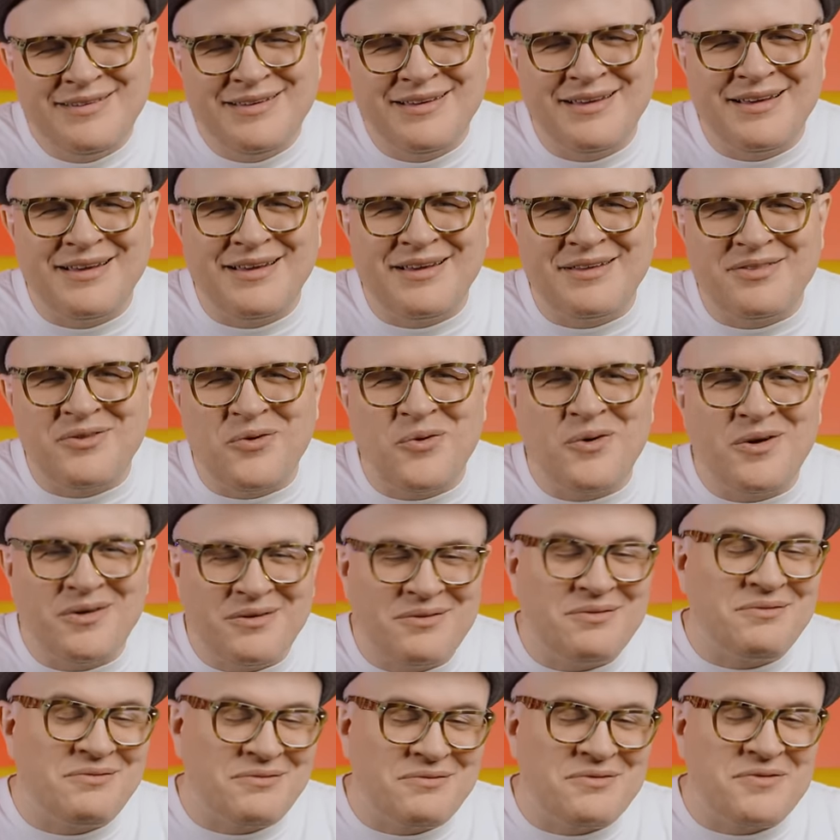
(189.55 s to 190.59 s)
Uh,
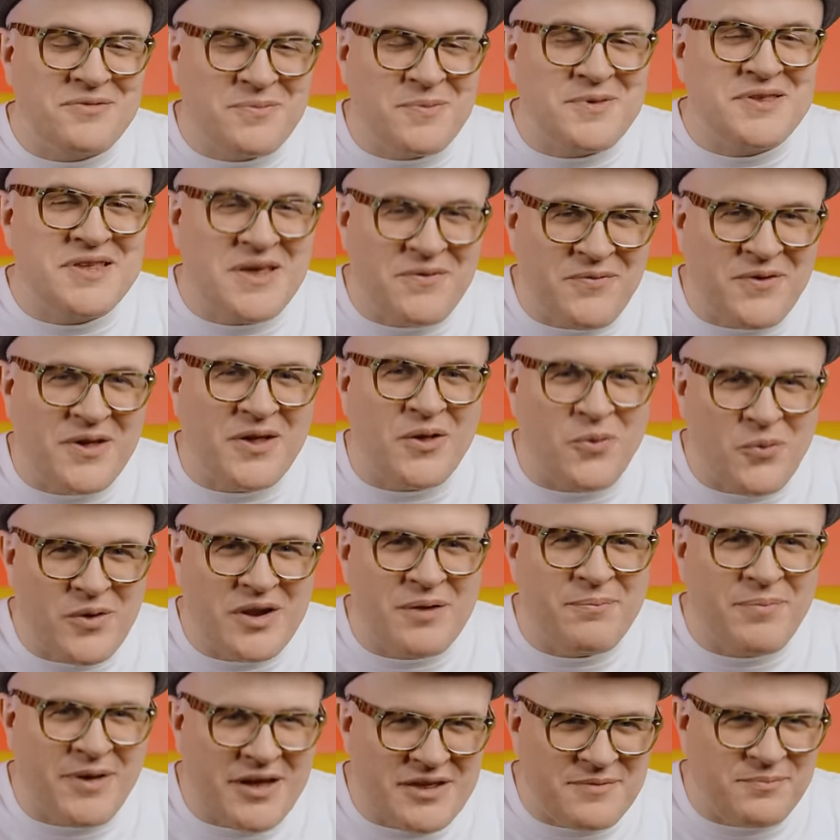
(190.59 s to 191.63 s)
the, specifically
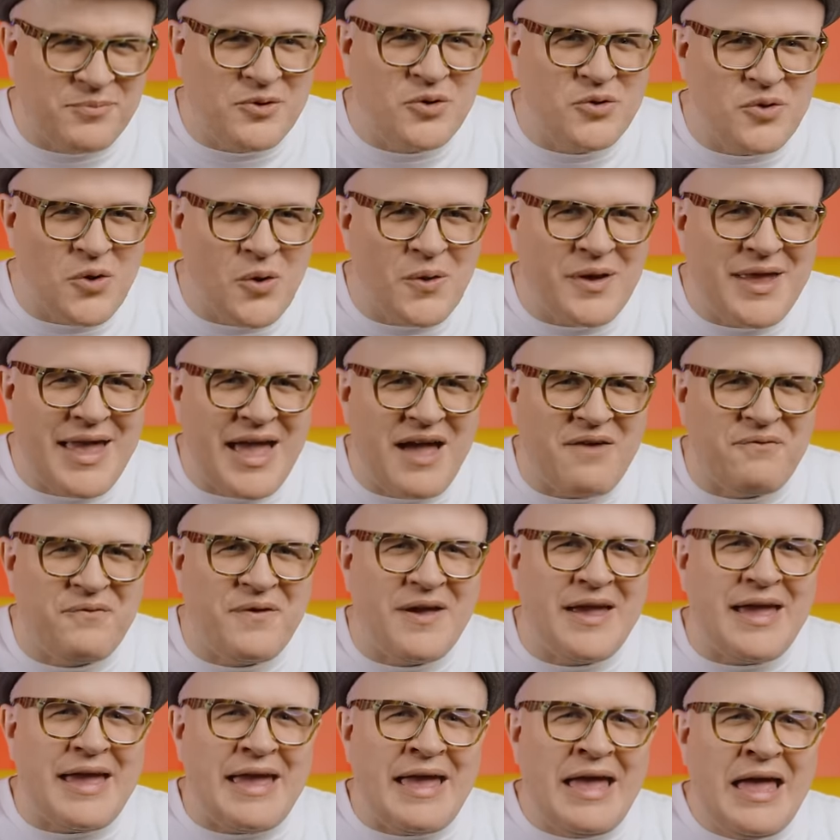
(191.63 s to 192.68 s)
Winnipeg's Blue Note
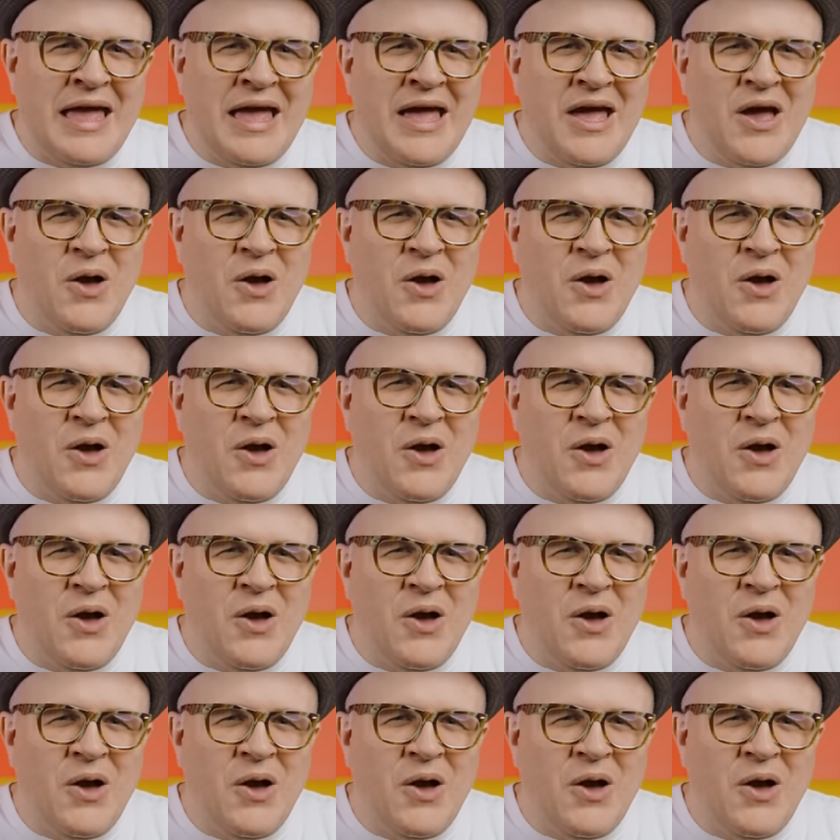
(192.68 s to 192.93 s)
Cafe.